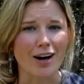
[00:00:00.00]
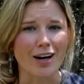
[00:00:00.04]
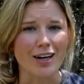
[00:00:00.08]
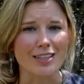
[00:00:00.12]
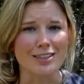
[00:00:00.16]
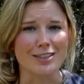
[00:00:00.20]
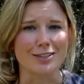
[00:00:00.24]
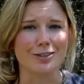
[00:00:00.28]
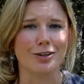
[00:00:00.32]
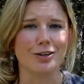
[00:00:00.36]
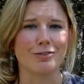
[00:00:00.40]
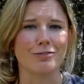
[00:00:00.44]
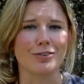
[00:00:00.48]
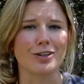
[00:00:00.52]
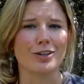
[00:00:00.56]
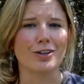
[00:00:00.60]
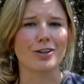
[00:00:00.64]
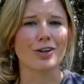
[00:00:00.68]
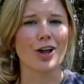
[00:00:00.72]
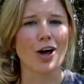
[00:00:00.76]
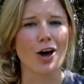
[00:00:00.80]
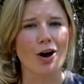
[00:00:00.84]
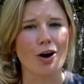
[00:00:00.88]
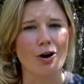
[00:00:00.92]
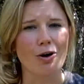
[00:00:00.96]
in sort of a
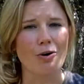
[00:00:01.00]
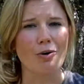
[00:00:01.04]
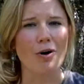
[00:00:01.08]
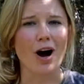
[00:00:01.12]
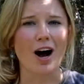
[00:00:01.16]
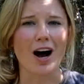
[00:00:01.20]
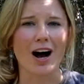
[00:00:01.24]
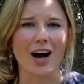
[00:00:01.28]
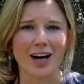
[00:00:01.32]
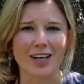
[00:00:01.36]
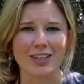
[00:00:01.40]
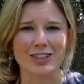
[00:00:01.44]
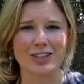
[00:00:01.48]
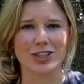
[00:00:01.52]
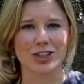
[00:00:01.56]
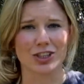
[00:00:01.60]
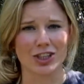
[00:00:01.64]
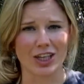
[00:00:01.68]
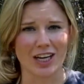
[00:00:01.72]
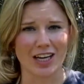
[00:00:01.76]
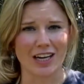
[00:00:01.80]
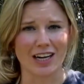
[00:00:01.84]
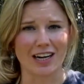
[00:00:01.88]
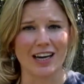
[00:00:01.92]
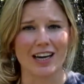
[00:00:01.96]
low
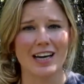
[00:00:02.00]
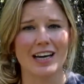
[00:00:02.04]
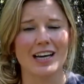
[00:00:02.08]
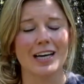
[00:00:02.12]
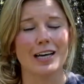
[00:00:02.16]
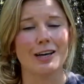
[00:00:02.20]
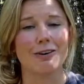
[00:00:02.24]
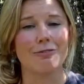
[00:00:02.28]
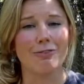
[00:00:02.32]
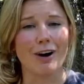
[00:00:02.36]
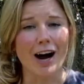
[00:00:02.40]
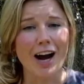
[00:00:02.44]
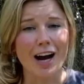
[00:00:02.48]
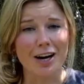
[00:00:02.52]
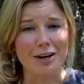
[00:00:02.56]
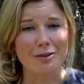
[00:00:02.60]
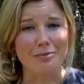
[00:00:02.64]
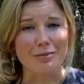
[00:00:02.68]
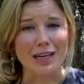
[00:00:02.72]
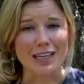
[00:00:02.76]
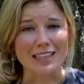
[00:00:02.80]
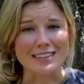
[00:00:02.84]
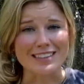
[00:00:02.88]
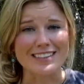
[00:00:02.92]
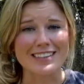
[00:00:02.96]
oxygen
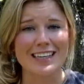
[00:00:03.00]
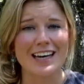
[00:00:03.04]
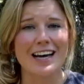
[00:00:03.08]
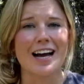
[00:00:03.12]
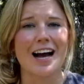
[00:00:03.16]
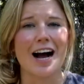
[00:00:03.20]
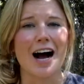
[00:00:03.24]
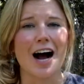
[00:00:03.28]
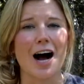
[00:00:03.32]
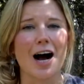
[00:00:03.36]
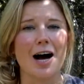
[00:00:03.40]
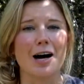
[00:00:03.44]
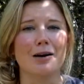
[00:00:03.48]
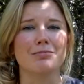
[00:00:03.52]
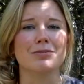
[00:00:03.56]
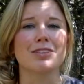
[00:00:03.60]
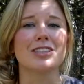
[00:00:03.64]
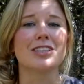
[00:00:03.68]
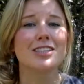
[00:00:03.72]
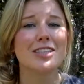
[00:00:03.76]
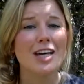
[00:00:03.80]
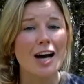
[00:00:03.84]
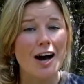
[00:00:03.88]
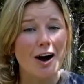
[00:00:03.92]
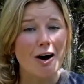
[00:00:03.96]
environment. Um,
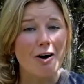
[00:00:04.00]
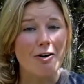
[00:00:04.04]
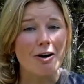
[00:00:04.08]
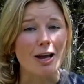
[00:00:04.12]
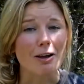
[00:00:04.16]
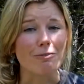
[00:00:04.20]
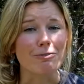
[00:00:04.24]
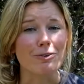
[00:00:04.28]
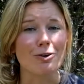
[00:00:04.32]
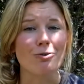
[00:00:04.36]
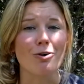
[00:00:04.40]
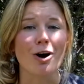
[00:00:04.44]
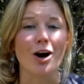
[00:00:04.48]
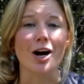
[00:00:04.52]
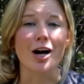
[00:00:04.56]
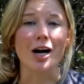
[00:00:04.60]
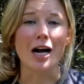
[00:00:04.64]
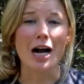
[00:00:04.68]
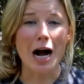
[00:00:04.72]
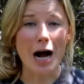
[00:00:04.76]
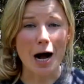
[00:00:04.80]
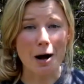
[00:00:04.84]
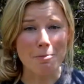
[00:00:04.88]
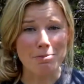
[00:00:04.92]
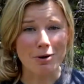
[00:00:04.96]
so if you are a
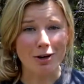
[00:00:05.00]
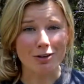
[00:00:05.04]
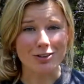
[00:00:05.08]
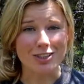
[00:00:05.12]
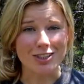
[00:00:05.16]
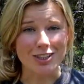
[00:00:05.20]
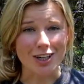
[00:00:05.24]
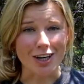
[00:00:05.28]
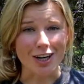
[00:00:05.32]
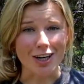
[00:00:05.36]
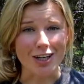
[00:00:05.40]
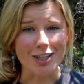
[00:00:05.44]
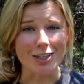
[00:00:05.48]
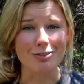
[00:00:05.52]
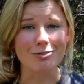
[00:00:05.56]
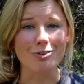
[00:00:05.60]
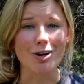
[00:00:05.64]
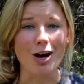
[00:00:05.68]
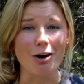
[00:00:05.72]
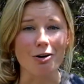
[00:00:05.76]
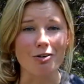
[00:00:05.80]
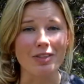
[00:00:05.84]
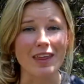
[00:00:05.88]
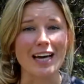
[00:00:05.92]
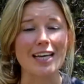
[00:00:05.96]
composter, you
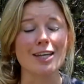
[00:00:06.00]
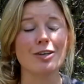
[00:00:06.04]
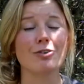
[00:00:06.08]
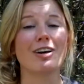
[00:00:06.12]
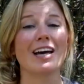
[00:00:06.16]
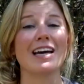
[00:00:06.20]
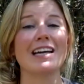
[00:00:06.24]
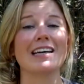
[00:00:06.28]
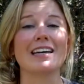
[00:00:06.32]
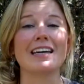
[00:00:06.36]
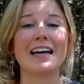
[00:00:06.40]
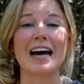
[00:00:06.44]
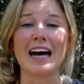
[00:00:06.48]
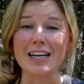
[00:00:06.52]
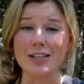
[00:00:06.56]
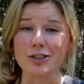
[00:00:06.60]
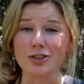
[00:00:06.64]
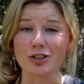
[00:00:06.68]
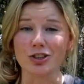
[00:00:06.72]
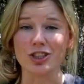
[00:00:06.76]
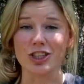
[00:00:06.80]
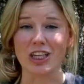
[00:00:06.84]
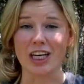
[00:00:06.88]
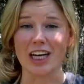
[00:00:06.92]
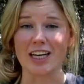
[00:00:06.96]
know that you get
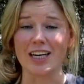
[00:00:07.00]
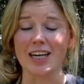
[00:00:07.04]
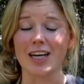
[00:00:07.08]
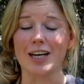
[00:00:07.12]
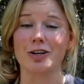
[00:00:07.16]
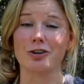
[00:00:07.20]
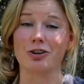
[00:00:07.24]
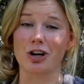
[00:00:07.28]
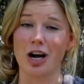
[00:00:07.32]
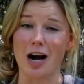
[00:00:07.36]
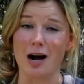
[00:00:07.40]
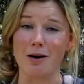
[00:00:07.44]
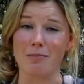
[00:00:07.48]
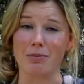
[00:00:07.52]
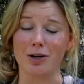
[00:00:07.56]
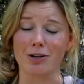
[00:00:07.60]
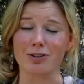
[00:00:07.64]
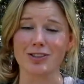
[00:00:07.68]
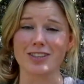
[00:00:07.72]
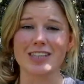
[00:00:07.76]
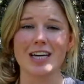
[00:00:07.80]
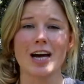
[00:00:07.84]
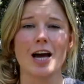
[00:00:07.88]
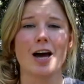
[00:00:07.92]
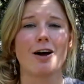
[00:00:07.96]
nitrogen in your
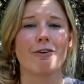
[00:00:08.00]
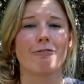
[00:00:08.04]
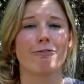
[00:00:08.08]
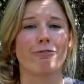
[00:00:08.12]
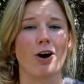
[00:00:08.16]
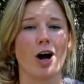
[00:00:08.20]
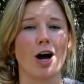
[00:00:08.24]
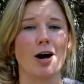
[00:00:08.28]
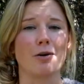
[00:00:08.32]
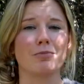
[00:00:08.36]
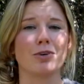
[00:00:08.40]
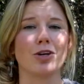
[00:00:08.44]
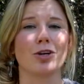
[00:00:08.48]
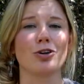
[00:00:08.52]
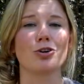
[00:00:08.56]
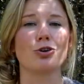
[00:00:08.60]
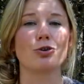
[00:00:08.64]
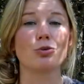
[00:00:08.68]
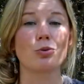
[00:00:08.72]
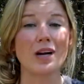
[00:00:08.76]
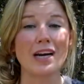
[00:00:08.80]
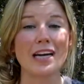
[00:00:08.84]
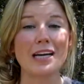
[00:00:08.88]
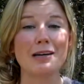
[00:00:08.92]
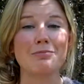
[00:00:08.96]
compost from your
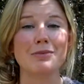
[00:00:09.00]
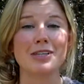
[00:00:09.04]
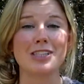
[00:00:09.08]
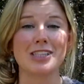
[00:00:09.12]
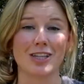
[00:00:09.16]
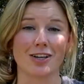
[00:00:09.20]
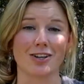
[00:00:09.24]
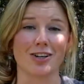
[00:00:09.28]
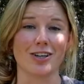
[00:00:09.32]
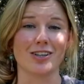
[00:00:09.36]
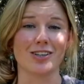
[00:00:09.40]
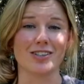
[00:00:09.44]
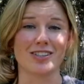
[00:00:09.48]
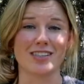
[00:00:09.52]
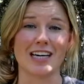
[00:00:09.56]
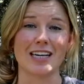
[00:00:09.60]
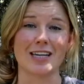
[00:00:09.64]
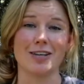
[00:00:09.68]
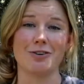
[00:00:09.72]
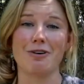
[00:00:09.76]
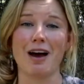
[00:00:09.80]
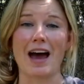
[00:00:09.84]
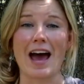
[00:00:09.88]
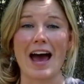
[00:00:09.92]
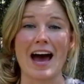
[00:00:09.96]
green materials that
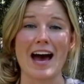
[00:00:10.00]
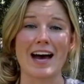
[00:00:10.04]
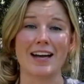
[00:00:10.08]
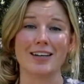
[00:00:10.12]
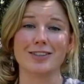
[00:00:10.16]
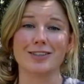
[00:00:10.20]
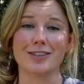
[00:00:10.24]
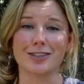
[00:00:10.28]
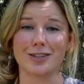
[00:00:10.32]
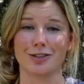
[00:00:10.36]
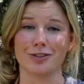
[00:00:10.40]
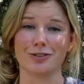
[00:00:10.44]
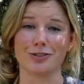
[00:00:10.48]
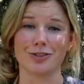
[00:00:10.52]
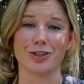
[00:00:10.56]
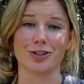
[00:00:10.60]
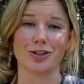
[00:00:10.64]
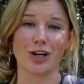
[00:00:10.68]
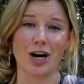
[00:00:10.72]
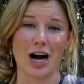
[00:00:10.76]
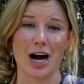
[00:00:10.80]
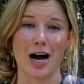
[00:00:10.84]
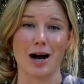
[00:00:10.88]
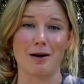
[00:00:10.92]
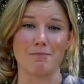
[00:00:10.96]
you add to your
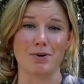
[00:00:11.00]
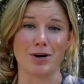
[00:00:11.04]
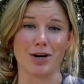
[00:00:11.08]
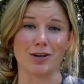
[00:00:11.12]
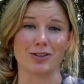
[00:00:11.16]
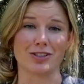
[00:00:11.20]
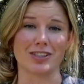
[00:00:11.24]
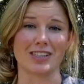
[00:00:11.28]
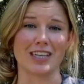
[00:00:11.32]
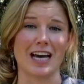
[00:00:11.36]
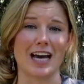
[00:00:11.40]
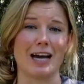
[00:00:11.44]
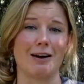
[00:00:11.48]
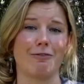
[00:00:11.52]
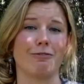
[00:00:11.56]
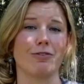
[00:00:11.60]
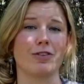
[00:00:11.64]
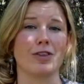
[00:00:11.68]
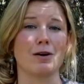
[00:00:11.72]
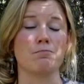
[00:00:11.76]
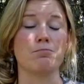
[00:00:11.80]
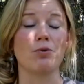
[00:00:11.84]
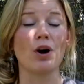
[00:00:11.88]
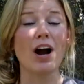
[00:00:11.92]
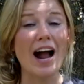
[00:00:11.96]
compost and
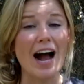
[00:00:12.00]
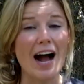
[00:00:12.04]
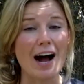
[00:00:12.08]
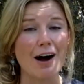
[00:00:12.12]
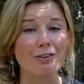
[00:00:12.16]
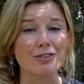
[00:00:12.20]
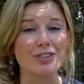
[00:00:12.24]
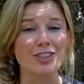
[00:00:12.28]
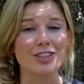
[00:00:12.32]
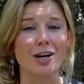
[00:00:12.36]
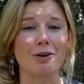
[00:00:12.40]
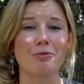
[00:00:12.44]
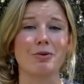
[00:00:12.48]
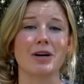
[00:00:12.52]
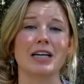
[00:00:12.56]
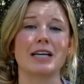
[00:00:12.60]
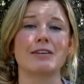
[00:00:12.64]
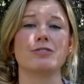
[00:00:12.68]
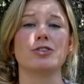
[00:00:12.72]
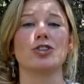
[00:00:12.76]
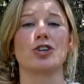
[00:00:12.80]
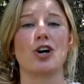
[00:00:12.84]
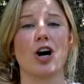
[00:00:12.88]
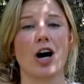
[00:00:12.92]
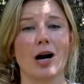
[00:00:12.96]
the browns are what
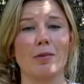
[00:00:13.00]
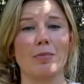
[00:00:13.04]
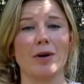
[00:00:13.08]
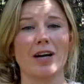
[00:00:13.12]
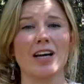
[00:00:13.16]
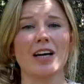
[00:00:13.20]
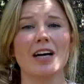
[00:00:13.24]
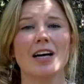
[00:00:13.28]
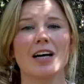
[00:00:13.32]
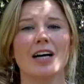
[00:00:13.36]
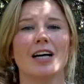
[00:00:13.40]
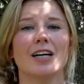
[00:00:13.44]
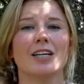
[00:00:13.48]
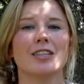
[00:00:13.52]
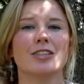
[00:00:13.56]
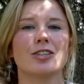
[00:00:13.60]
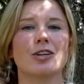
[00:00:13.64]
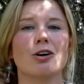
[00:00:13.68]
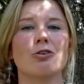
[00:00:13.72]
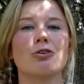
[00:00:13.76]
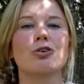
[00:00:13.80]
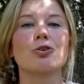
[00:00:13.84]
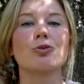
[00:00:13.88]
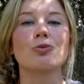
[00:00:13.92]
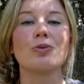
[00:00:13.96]
gives you carbon.
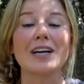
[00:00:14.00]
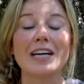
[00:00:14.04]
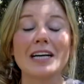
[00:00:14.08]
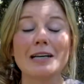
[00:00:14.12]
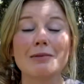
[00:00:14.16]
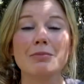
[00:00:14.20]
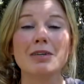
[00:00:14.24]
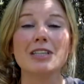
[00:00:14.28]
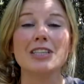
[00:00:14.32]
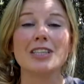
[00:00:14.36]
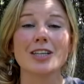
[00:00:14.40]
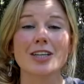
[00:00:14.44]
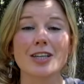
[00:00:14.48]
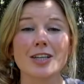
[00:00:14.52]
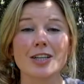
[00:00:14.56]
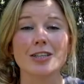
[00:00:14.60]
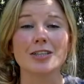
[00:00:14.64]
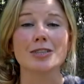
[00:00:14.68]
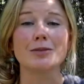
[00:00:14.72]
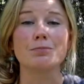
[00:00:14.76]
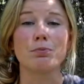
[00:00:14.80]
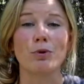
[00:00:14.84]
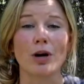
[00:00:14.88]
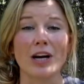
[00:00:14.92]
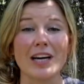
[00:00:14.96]
So green
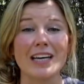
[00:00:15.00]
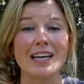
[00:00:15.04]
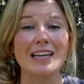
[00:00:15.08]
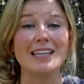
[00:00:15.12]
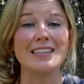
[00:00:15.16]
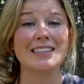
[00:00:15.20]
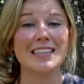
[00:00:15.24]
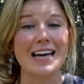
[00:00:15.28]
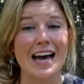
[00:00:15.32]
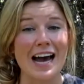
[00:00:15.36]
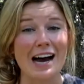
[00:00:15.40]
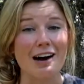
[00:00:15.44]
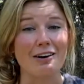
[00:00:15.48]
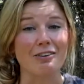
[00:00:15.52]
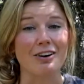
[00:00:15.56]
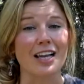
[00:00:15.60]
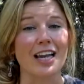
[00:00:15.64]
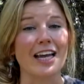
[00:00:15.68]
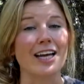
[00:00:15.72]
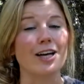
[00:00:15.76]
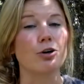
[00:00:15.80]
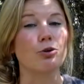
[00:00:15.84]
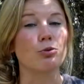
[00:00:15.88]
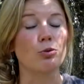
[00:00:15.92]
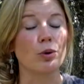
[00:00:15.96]
materials breaking down
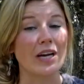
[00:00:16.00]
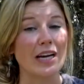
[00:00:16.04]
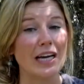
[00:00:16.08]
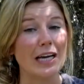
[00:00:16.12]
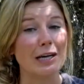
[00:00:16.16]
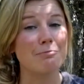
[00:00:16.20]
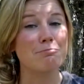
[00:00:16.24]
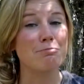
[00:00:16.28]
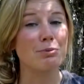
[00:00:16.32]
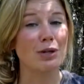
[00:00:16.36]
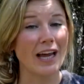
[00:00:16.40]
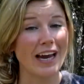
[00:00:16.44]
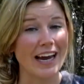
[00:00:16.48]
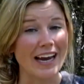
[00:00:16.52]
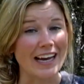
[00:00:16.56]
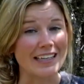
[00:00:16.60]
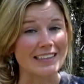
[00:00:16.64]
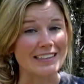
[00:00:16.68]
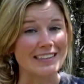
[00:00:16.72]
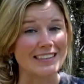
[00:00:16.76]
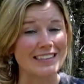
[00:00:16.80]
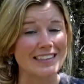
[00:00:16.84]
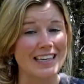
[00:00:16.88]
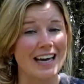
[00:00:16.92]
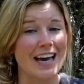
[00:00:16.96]
like green
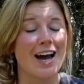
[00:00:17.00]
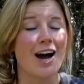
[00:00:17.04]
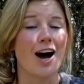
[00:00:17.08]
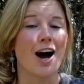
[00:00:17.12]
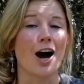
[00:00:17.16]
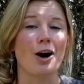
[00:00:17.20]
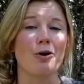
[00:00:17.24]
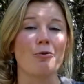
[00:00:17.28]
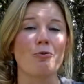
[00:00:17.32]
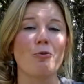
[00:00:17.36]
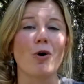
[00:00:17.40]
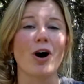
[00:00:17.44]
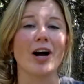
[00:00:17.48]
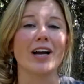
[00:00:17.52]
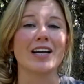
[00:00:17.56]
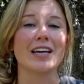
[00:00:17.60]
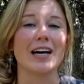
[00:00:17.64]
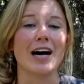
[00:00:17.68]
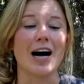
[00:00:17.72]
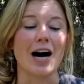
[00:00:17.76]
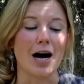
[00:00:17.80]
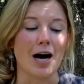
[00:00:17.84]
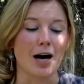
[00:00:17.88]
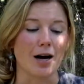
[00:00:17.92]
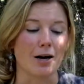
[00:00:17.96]
plants are what
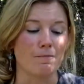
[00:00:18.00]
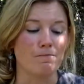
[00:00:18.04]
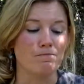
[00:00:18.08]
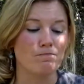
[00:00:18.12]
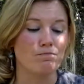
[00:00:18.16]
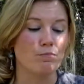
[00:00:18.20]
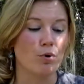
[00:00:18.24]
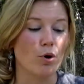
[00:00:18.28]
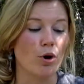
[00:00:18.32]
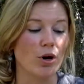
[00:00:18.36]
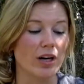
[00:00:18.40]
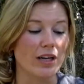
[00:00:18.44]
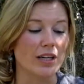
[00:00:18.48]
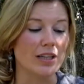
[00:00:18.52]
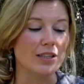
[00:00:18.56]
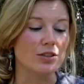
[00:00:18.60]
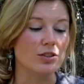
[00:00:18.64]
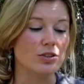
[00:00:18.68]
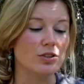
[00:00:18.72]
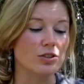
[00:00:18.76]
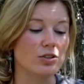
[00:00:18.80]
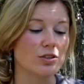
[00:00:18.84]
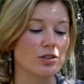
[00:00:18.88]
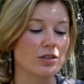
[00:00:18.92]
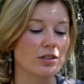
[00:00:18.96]
uh, put
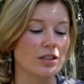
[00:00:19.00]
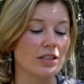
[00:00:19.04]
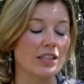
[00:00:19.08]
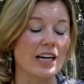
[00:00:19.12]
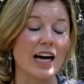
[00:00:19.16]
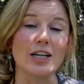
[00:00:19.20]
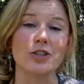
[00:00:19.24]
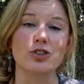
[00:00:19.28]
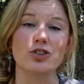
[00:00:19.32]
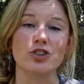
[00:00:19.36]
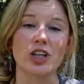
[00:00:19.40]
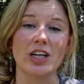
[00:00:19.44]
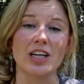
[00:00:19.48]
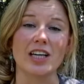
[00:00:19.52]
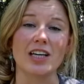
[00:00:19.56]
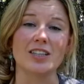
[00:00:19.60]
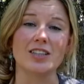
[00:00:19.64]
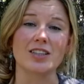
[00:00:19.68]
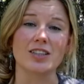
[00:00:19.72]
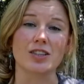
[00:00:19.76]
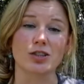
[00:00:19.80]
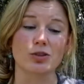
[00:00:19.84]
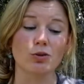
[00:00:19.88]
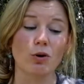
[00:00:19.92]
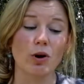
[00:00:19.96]
nitrogen into
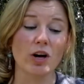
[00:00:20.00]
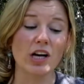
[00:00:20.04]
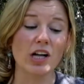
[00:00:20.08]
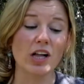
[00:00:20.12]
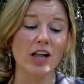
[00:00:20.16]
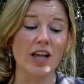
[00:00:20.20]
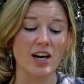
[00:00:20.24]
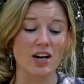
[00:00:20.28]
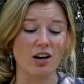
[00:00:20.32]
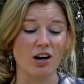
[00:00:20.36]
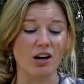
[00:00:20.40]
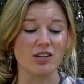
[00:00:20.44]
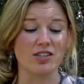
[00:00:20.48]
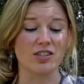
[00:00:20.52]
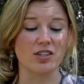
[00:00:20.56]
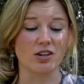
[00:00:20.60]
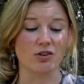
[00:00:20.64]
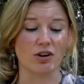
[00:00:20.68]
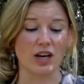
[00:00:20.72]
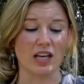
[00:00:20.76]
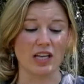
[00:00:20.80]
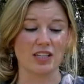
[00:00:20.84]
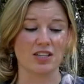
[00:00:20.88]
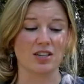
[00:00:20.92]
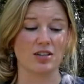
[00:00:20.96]
the soil and also
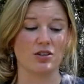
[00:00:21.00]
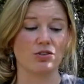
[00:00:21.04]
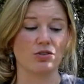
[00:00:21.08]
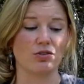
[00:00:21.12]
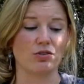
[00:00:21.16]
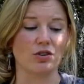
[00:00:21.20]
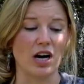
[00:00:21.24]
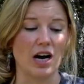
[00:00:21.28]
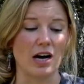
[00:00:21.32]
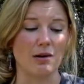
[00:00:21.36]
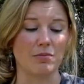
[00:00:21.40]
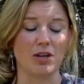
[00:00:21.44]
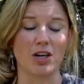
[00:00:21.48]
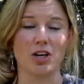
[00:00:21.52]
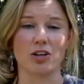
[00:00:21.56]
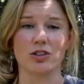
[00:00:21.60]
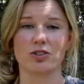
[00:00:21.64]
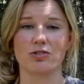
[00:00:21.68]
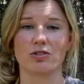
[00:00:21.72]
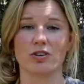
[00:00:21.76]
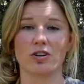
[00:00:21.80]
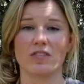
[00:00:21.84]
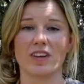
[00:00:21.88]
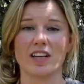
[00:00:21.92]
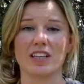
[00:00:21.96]
into um, you know
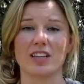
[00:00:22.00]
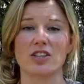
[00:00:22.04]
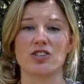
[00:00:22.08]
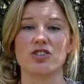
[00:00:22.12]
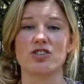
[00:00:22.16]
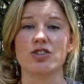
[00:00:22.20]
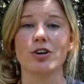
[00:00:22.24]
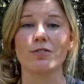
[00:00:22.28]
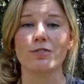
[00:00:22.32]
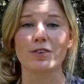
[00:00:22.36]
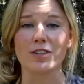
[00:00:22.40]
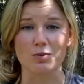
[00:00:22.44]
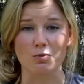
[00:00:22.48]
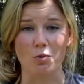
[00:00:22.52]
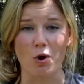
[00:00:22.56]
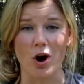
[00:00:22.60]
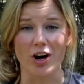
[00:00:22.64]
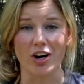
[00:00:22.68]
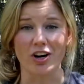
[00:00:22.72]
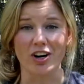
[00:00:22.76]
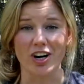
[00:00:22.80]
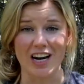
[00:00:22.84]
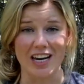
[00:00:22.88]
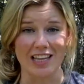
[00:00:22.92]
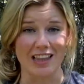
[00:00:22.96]
sort of like the surface
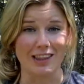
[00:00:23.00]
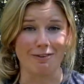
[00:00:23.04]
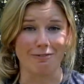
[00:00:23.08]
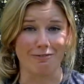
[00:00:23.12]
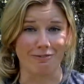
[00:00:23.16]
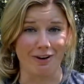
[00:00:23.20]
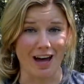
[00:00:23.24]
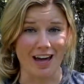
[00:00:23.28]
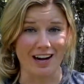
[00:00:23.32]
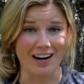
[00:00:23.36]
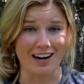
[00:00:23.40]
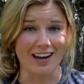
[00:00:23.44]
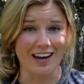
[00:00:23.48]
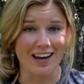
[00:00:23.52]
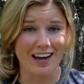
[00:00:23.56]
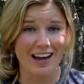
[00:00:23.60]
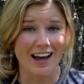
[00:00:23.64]
water in the fen.